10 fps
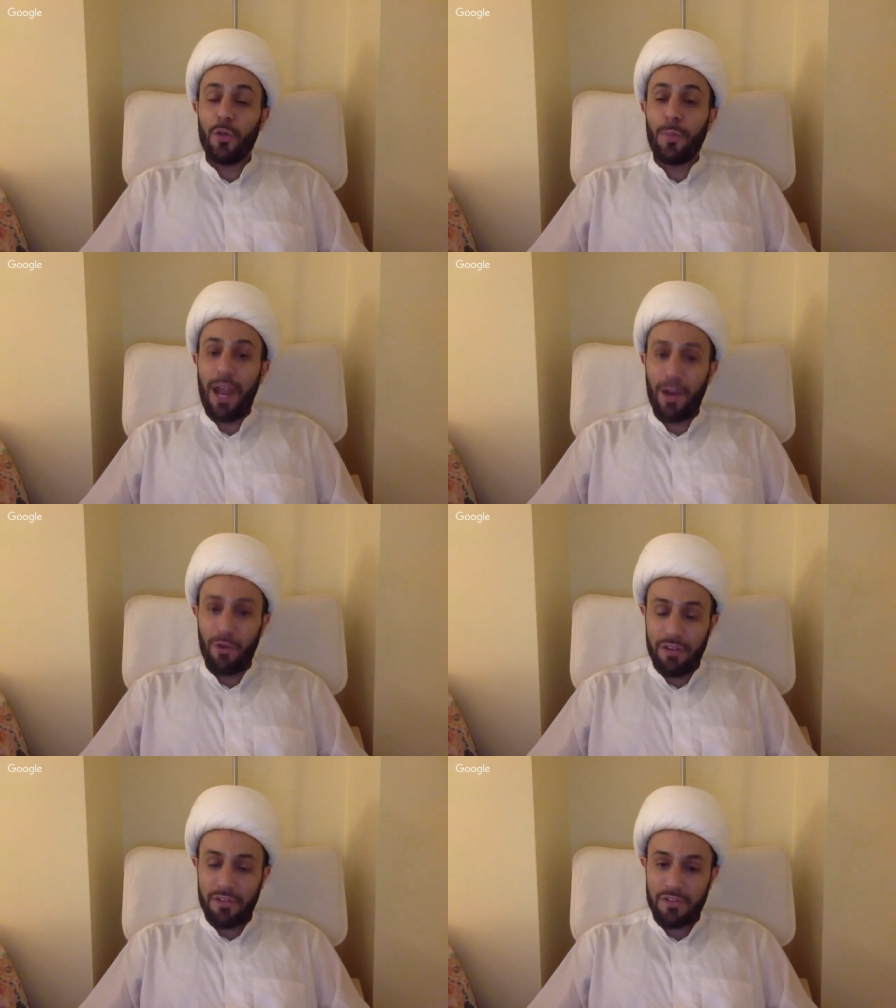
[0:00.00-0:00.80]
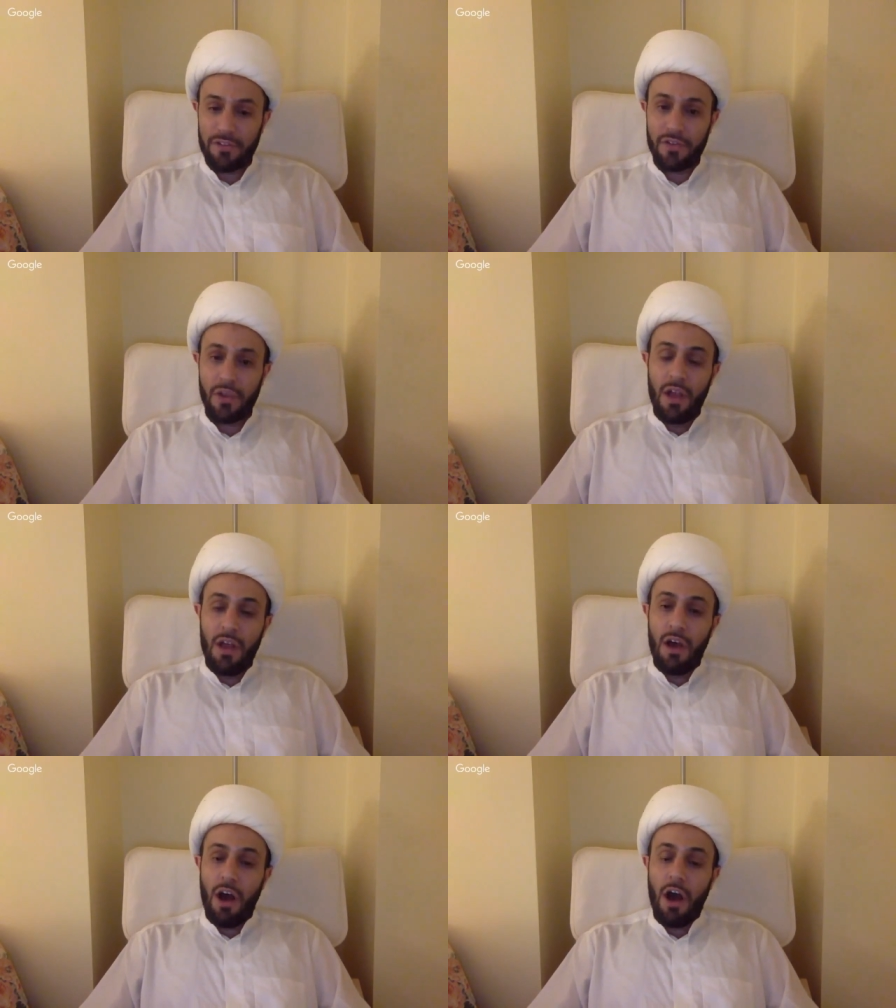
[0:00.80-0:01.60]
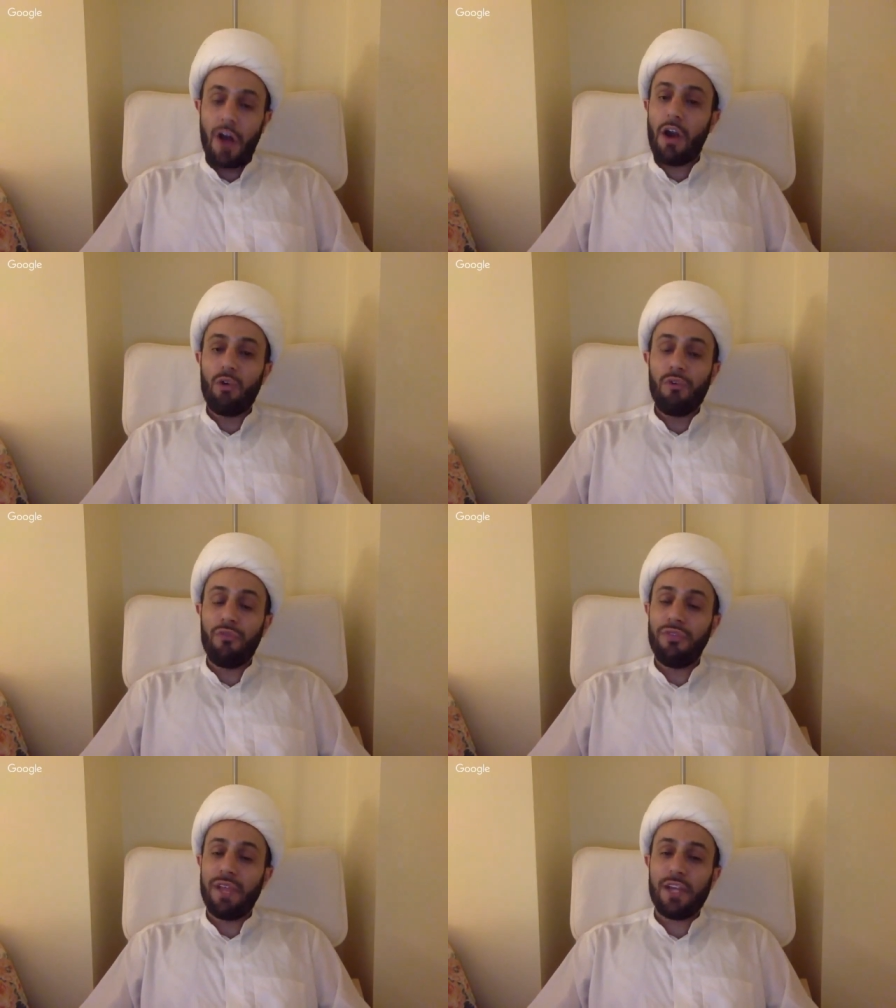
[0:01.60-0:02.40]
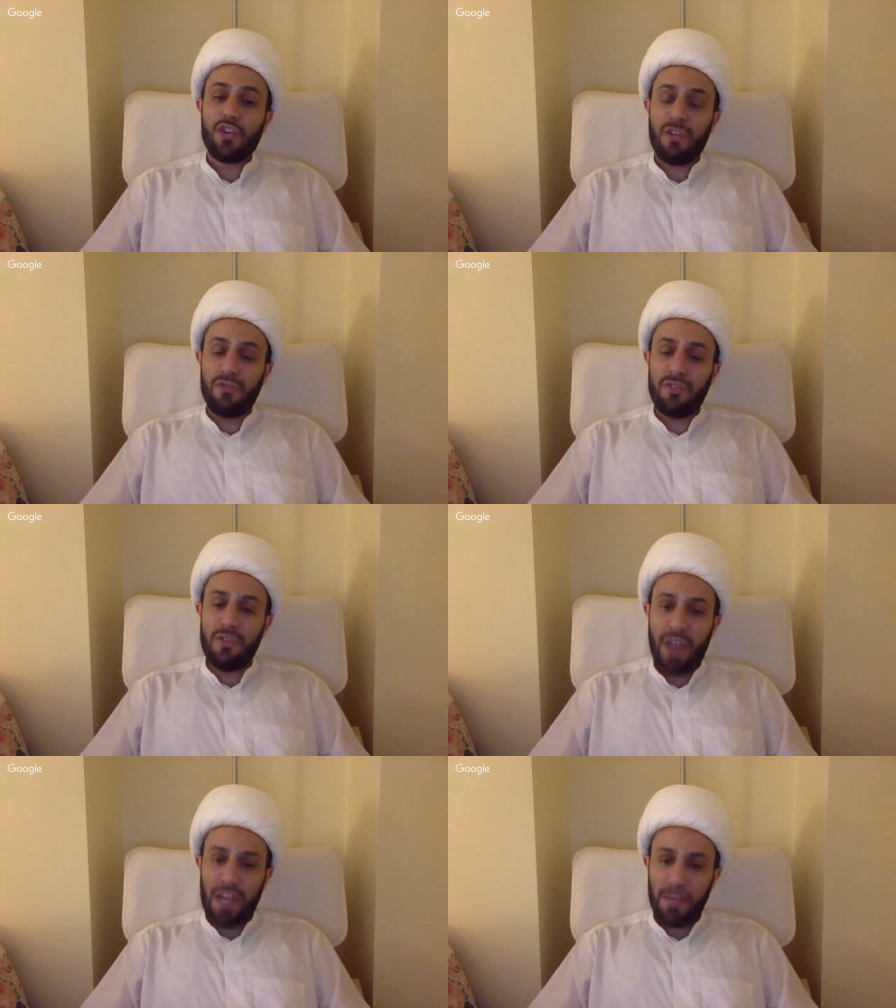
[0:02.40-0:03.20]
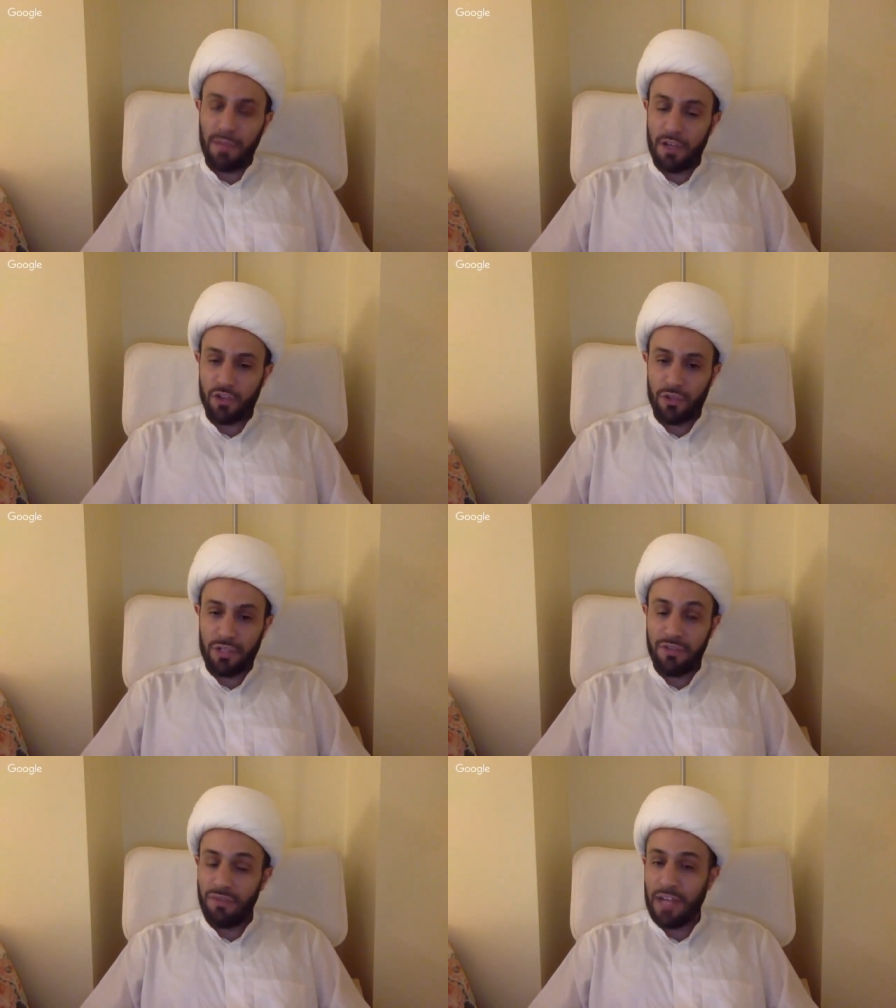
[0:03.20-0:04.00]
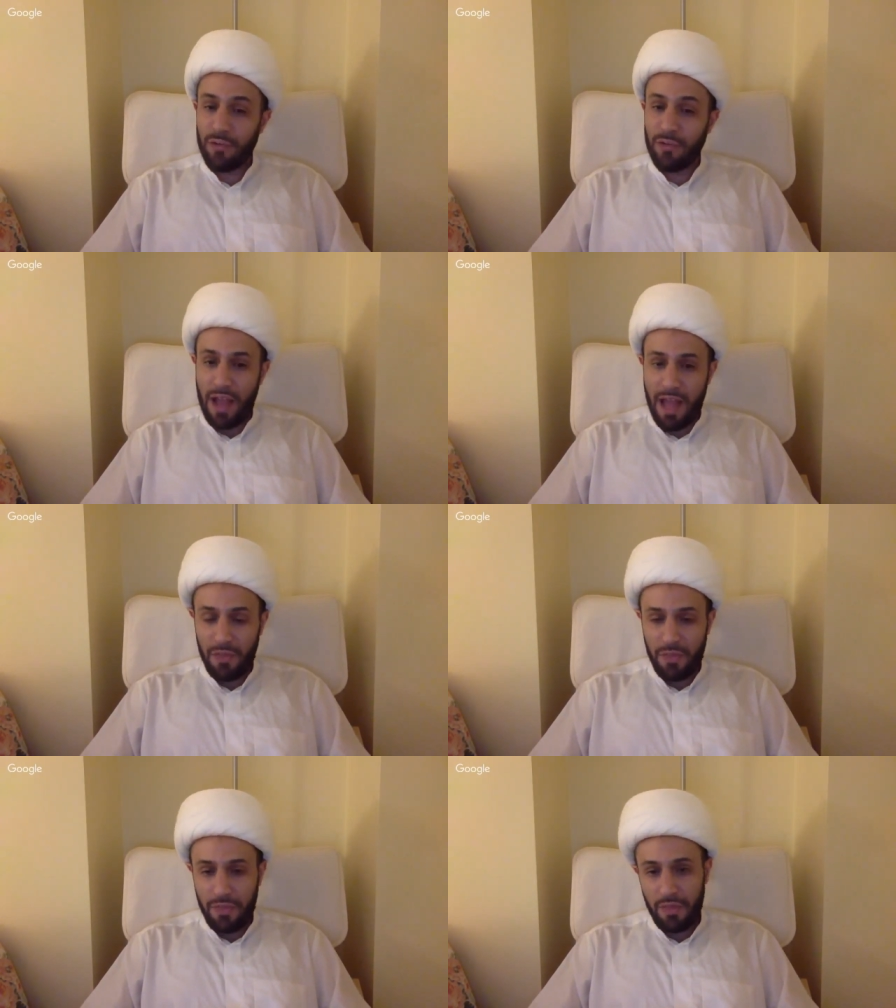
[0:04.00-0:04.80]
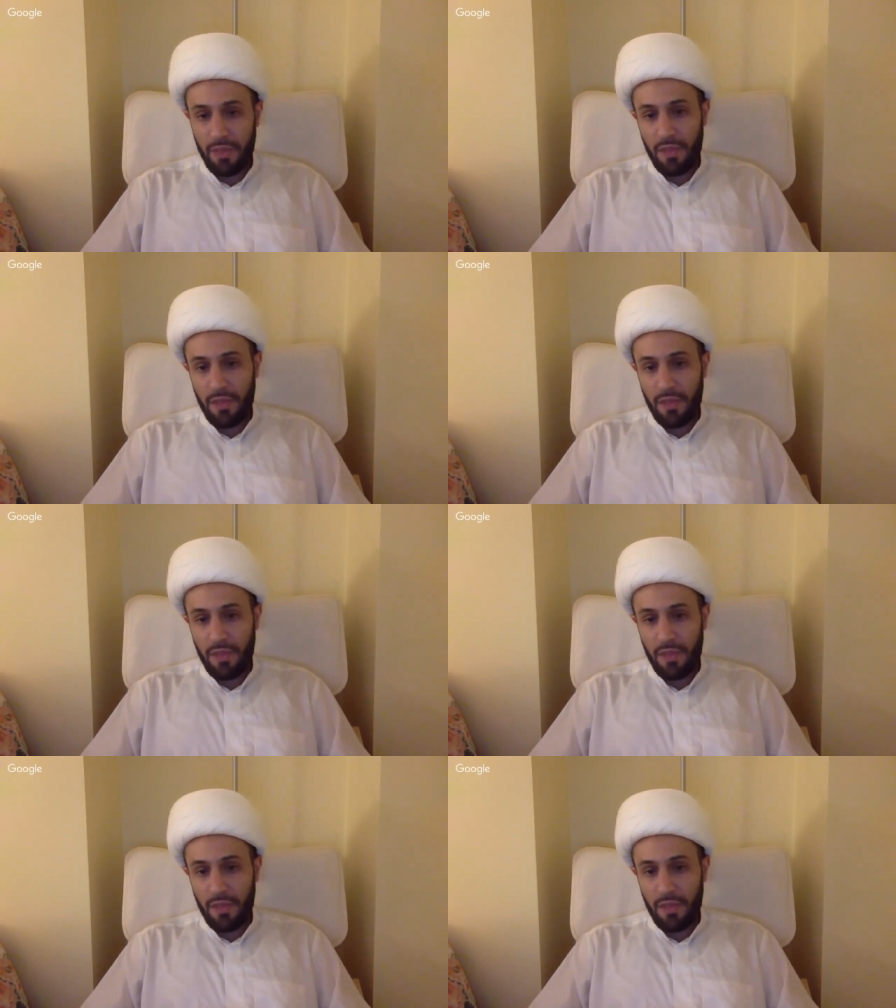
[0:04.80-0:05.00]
parents are a reflection of divine pleasure and divine wrath.